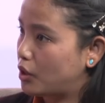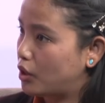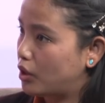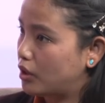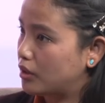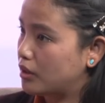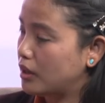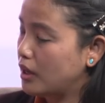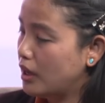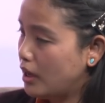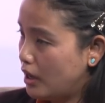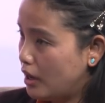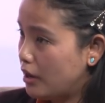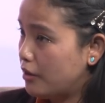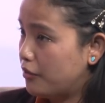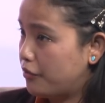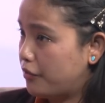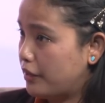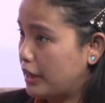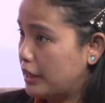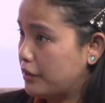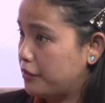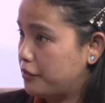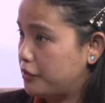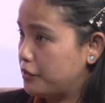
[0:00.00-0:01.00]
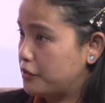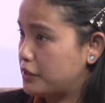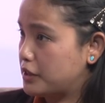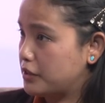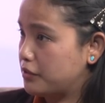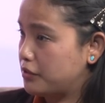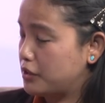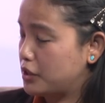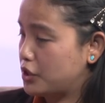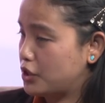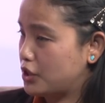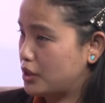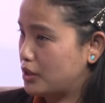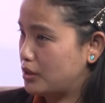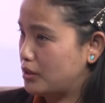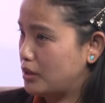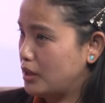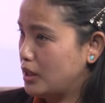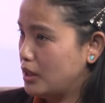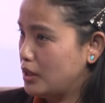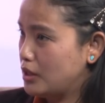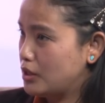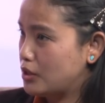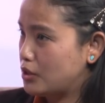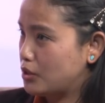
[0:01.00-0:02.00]
on 550 vision.
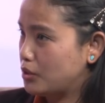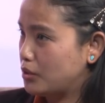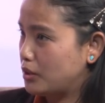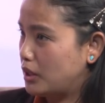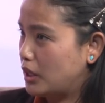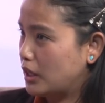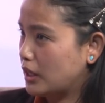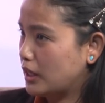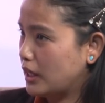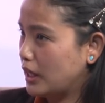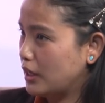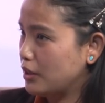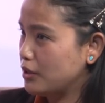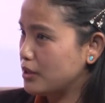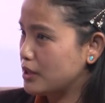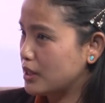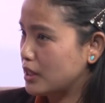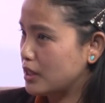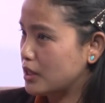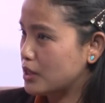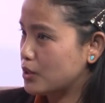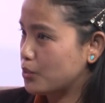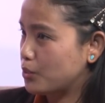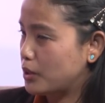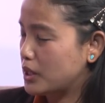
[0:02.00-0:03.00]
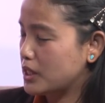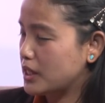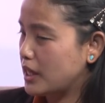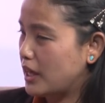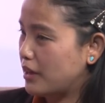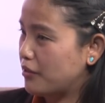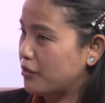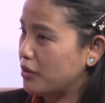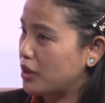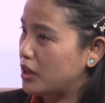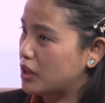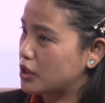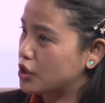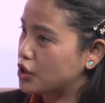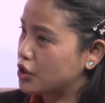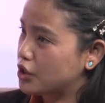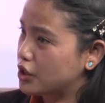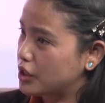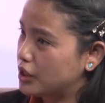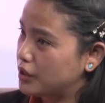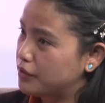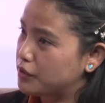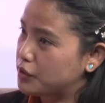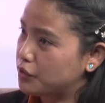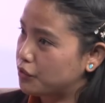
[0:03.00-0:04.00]
So can you tell us what have we
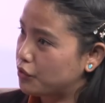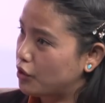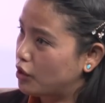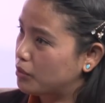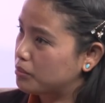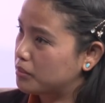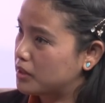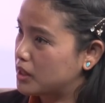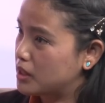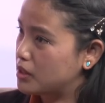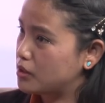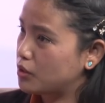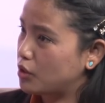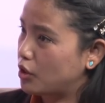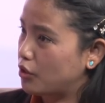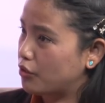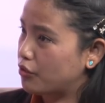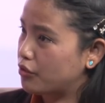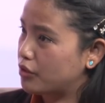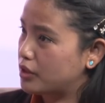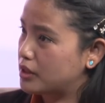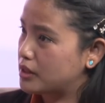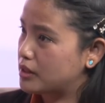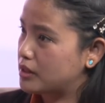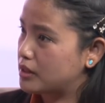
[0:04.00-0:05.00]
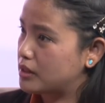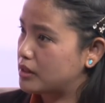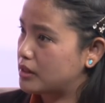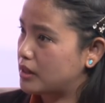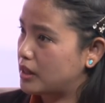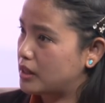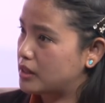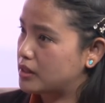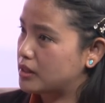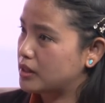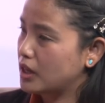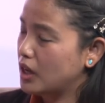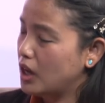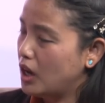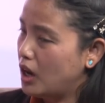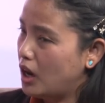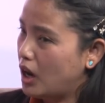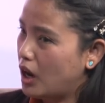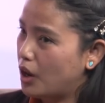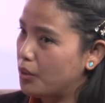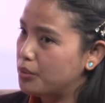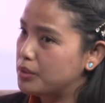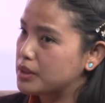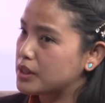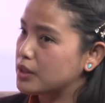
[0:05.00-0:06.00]
achieved from these conferences and
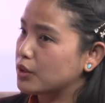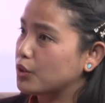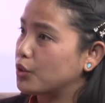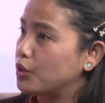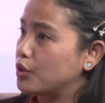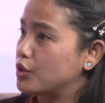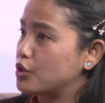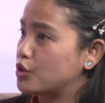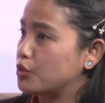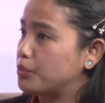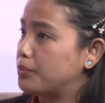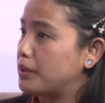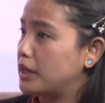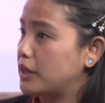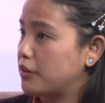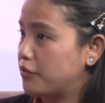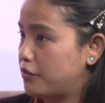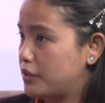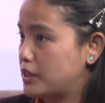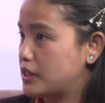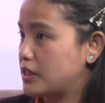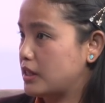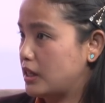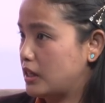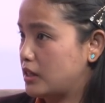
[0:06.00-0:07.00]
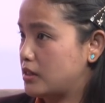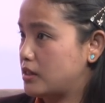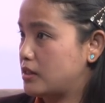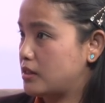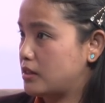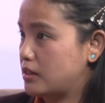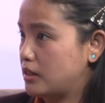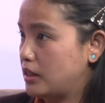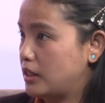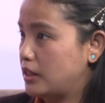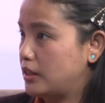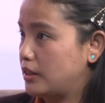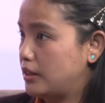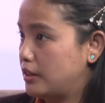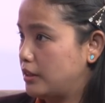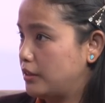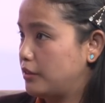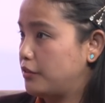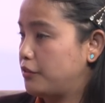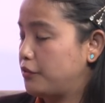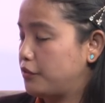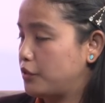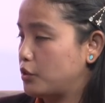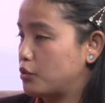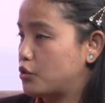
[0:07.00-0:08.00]
how is it going to benefit us in
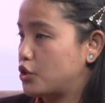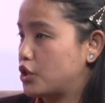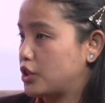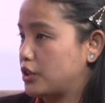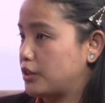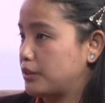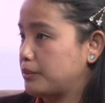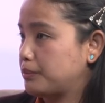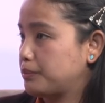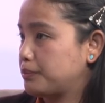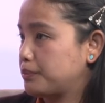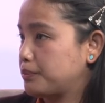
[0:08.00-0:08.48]
the future?